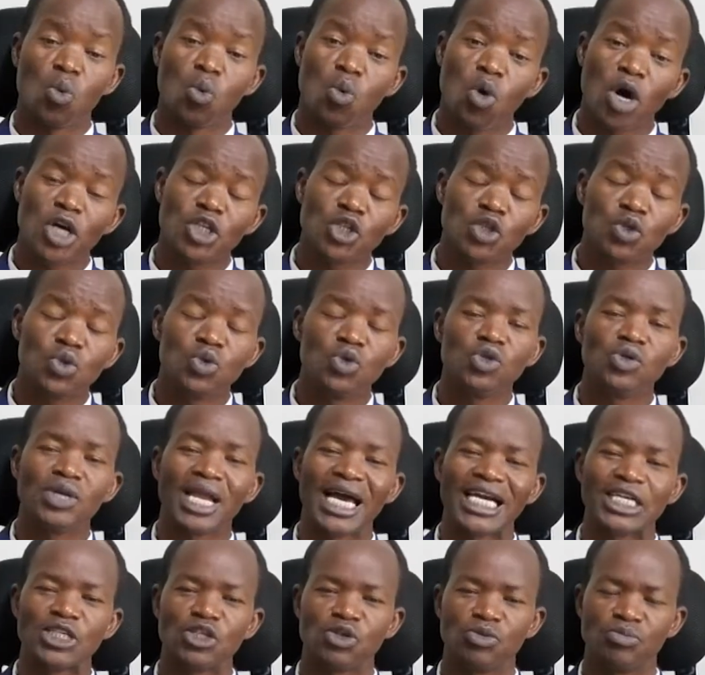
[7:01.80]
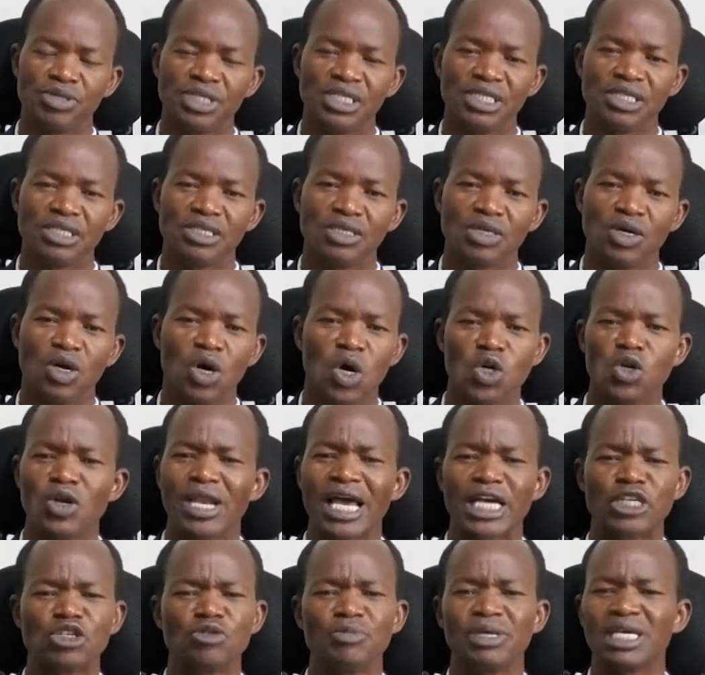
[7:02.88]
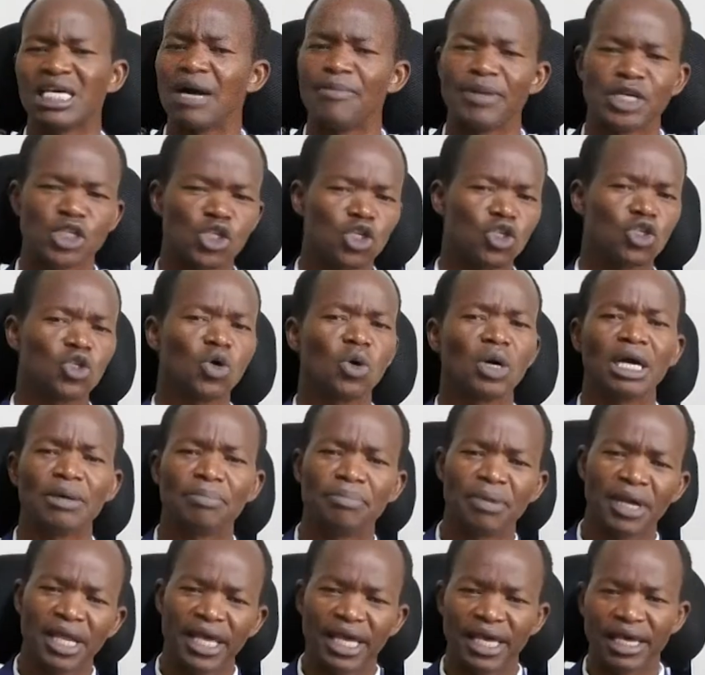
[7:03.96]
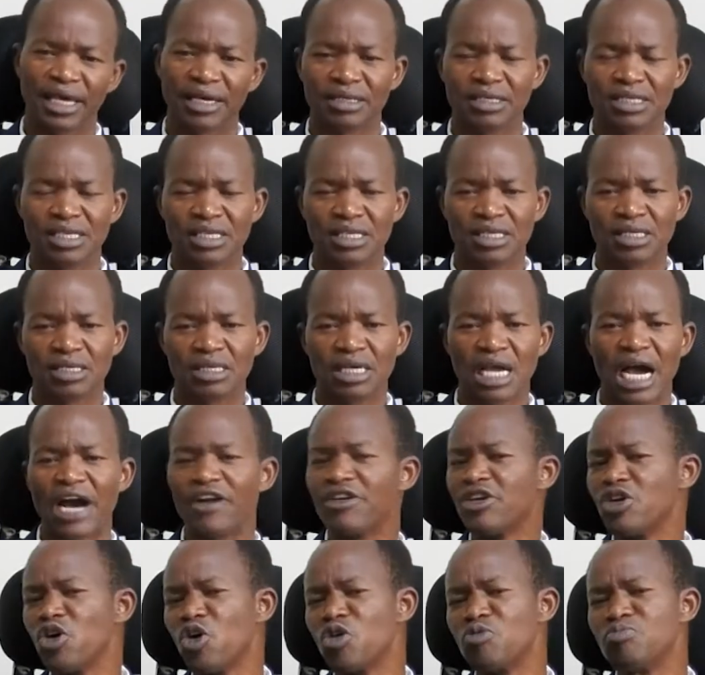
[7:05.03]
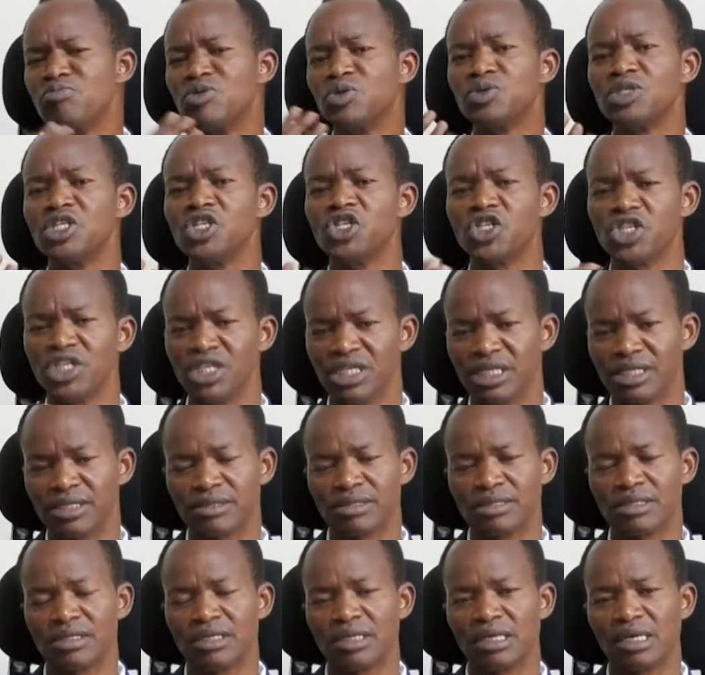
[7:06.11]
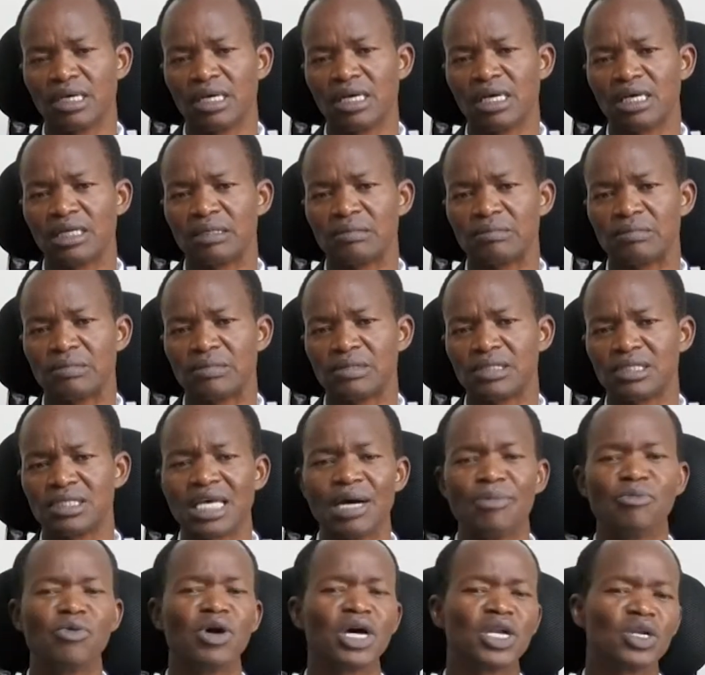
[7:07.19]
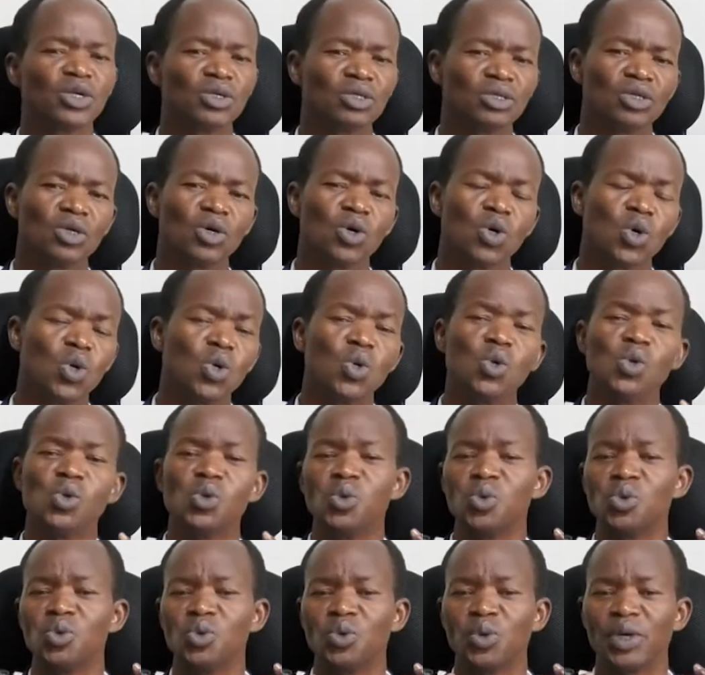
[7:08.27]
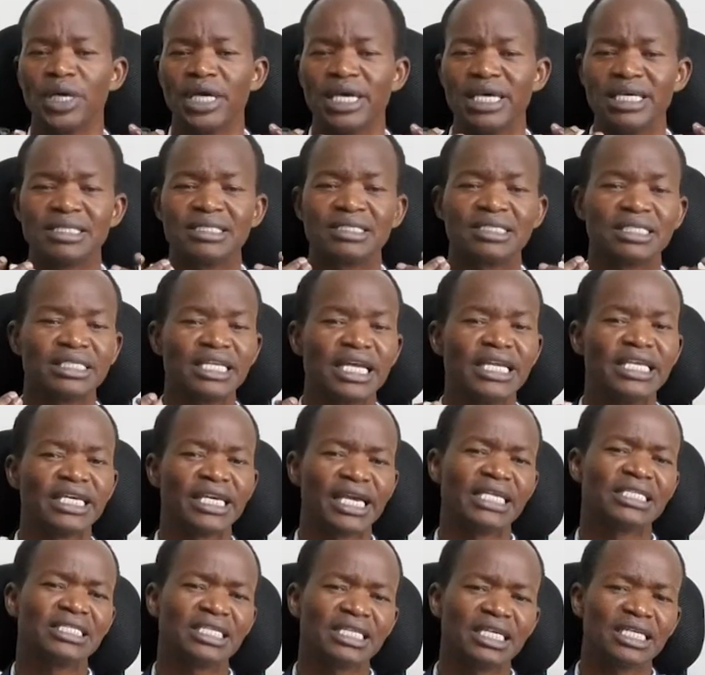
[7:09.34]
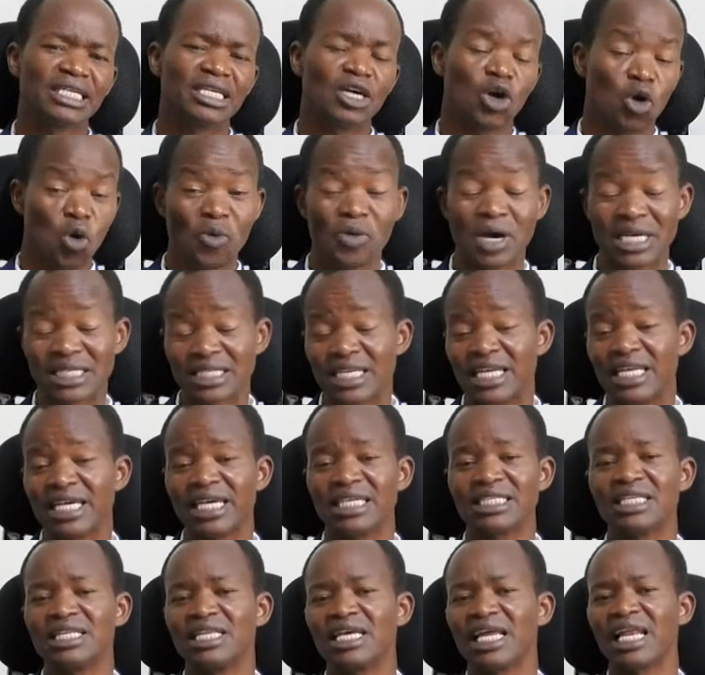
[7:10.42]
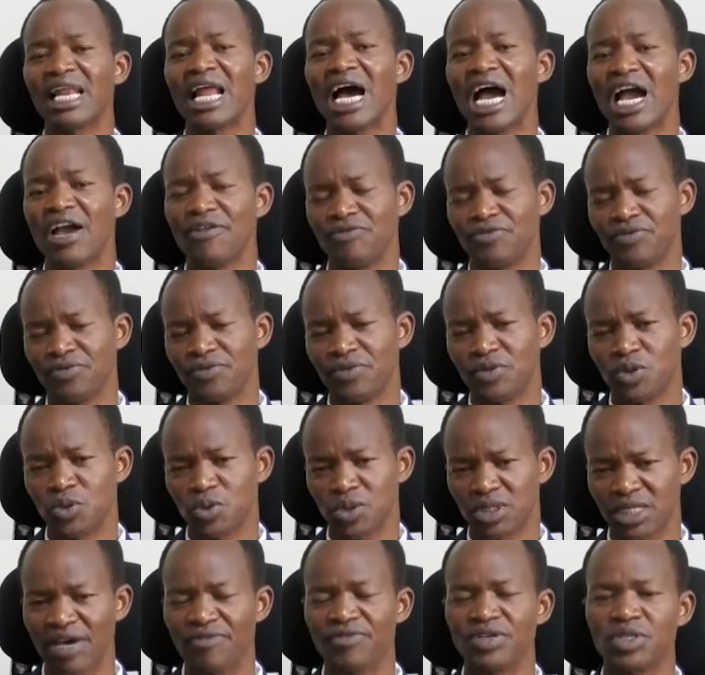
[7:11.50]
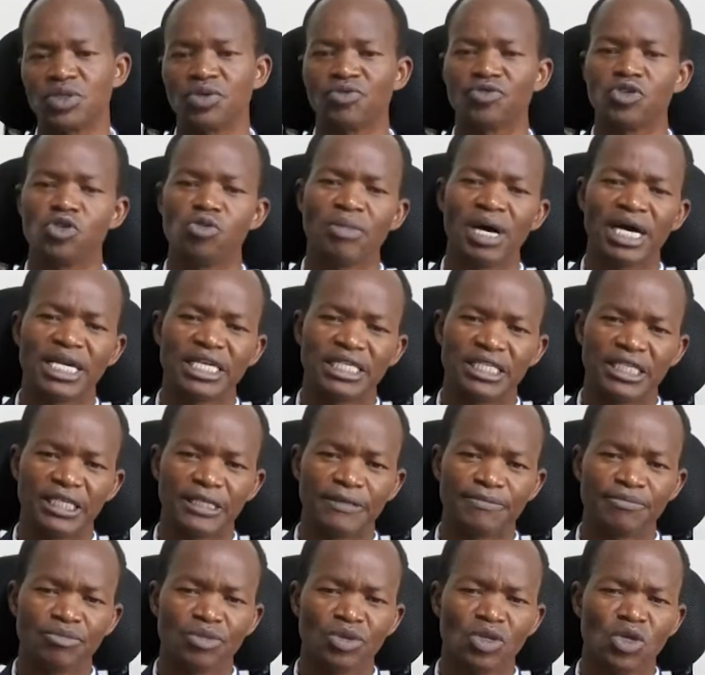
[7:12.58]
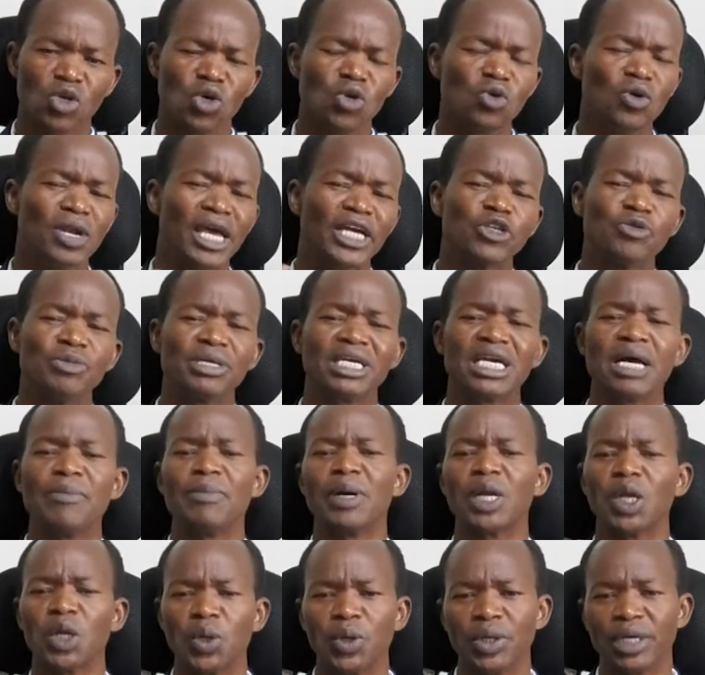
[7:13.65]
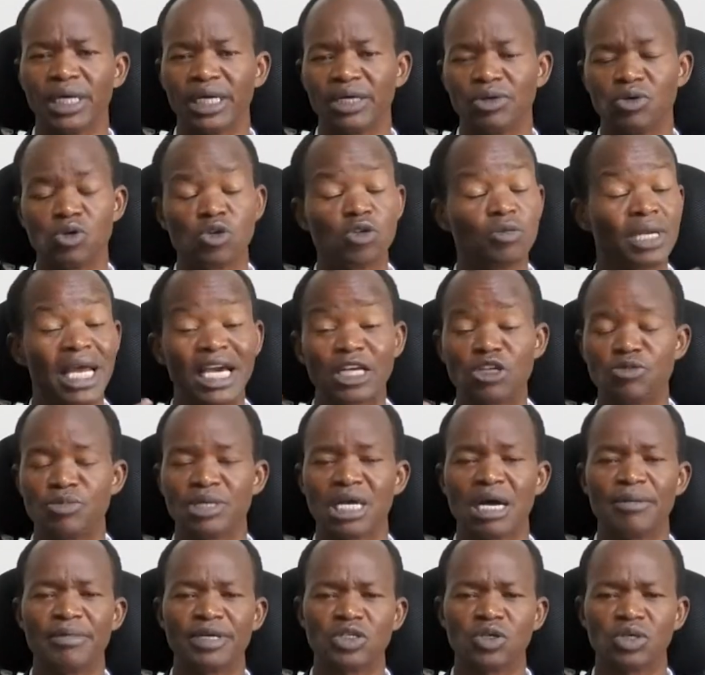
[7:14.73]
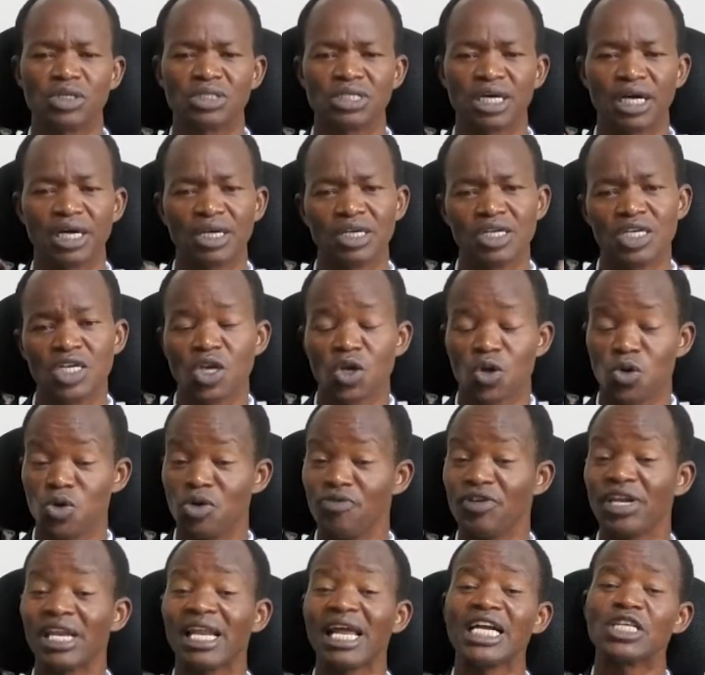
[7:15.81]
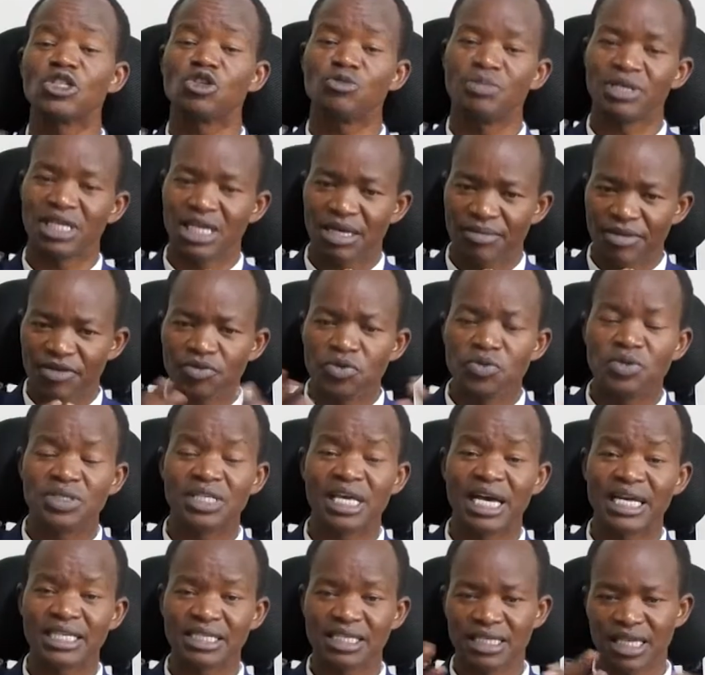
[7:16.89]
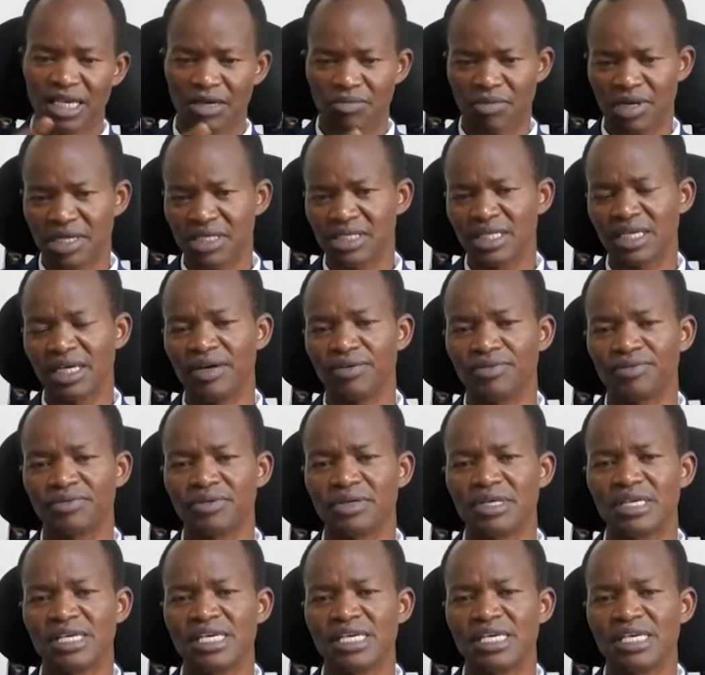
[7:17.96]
What would you like to be? Would you like to become a soccer player, a renowned musician, someone who is dedicated or has dedicated their life to service of humanity? Would you like to become a lawyer? Would you like to become a doctor? Would you even like to become a food scientist like myself?